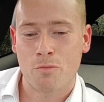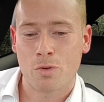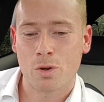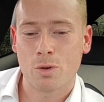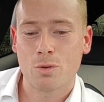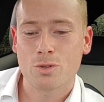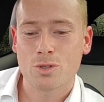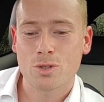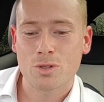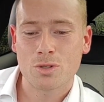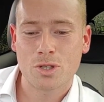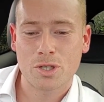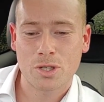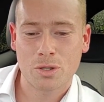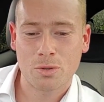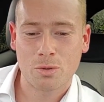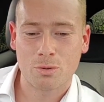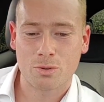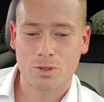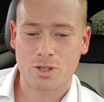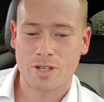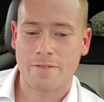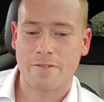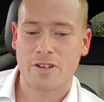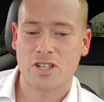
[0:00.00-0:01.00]
Rules and
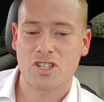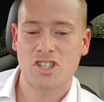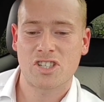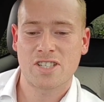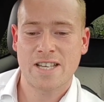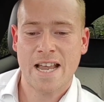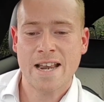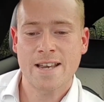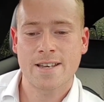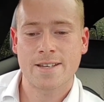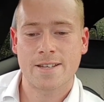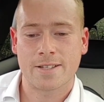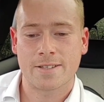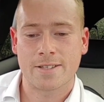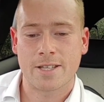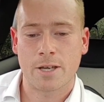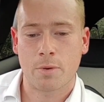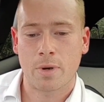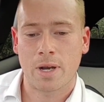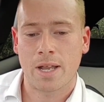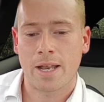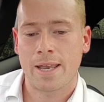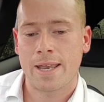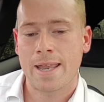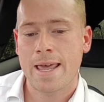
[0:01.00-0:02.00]
tools, and have a standard that
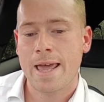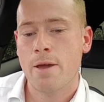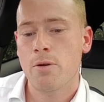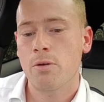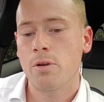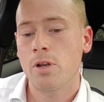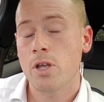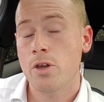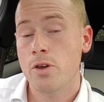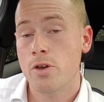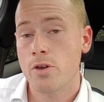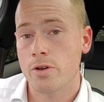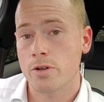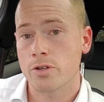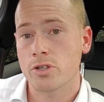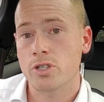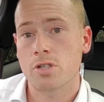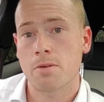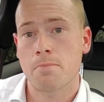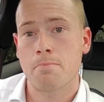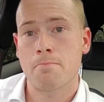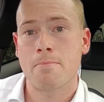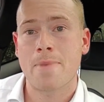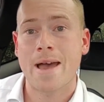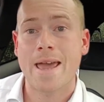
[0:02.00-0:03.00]
will allow learners
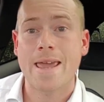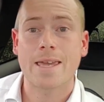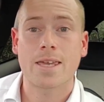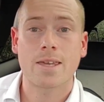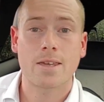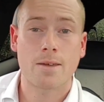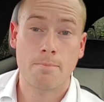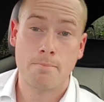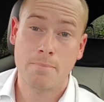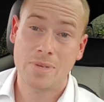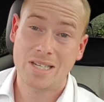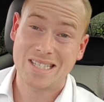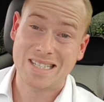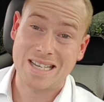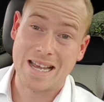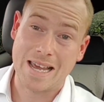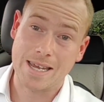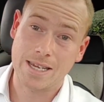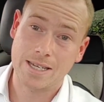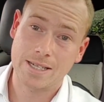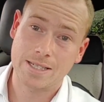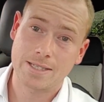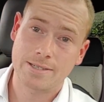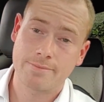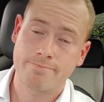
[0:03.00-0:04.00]
to make
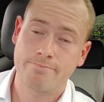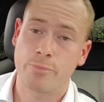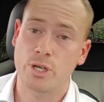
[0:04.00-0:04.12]
mistakes,